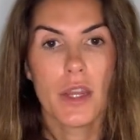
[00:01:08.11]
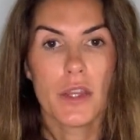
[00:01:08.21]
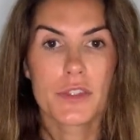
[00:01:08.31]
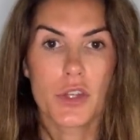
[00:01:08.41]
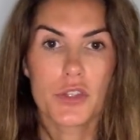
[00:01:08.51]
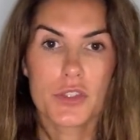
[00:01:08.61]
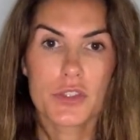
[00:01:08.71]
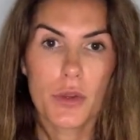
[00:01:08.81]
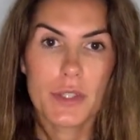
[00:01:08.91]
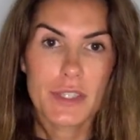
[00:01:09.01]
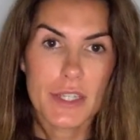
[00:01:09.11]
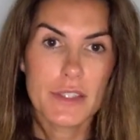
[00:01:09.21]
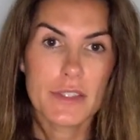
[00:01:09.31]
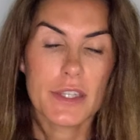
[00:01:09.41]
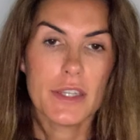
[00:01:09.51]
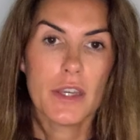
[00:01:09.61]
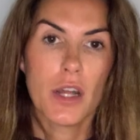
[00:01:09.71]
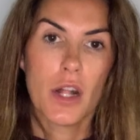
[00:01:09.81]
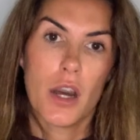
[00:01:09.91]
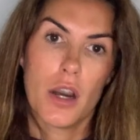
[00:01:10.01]
So just so it's easy,
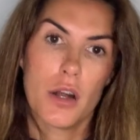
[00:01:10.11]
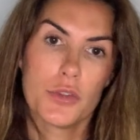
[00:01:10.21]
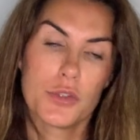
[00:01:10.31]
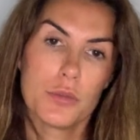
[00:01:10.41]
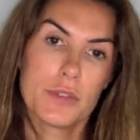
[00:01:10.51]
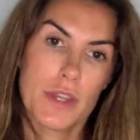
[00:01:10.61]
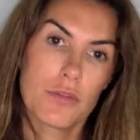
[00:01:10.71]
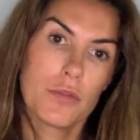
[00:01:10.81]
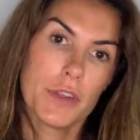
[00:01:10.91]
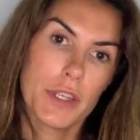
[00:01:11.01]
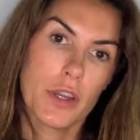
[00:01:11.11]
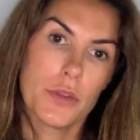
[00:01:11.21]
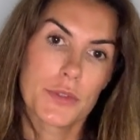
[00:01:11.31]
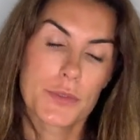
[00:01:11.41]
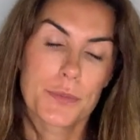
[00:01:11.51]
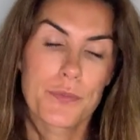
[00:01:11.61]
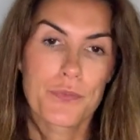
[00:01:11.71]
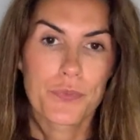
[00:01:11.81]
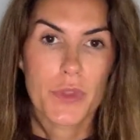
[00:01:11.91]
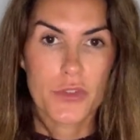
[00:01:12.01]
I'll do several videos
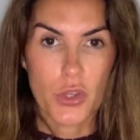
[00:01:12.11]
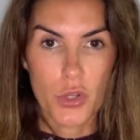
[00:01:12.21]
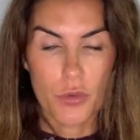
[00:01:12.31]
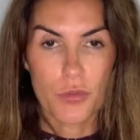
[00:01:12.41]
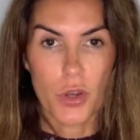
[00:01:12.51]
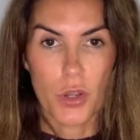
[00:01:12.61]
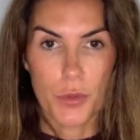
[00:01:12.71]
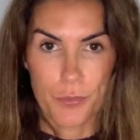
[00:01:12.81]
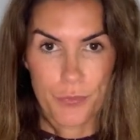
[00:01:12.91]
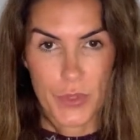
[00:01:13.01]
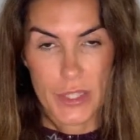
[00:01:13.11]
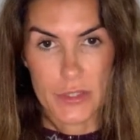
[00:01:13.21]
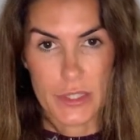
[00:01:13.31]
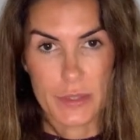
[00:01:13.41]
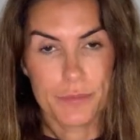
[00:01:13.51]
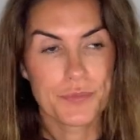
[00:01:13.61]
so you can follow easily.